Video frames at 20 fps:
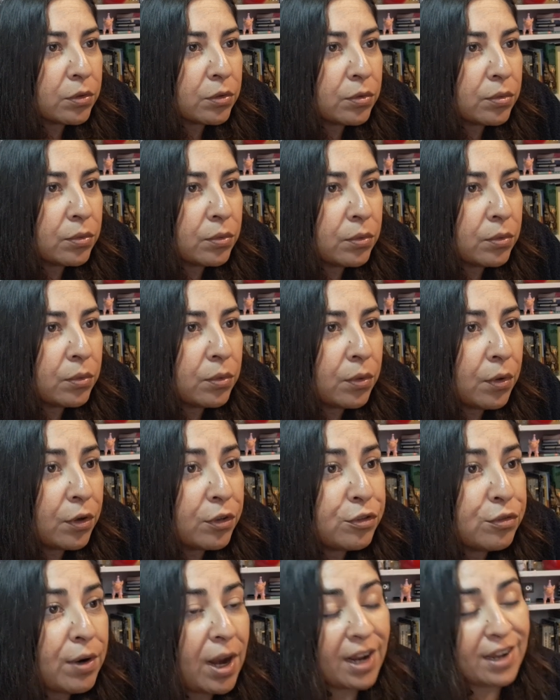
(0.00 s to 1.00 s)
to
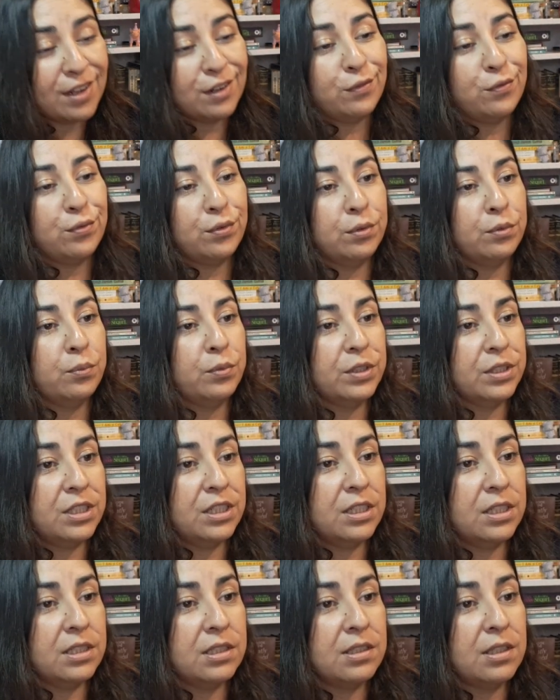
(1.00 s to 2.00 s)
Dragon Fruit, which
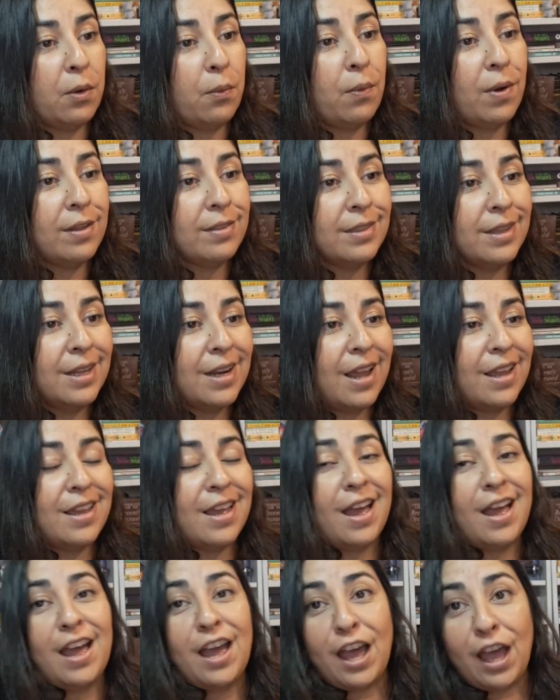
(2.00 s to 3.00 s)
is the one that I
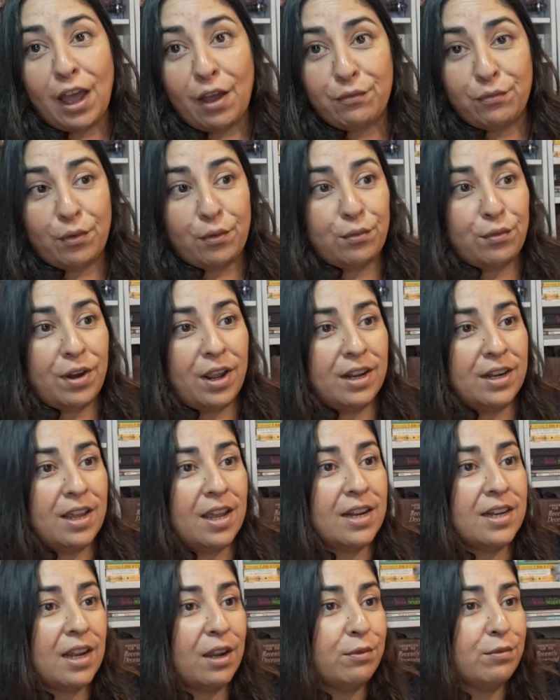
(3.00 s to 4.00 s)
have read
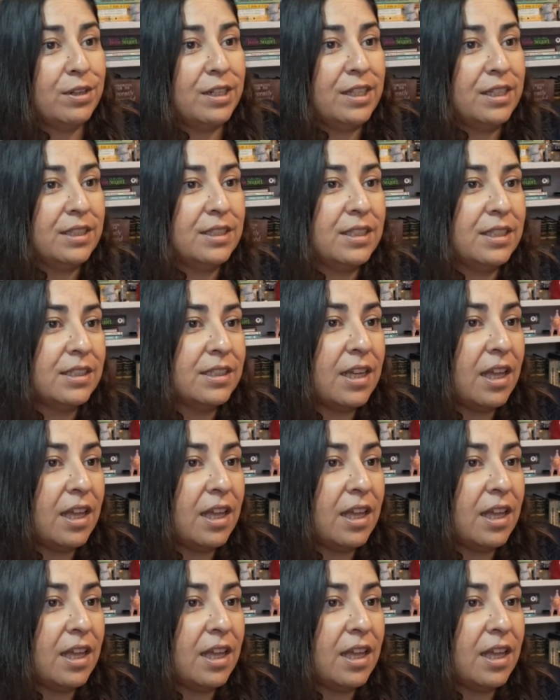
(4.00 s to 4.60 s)
and I really did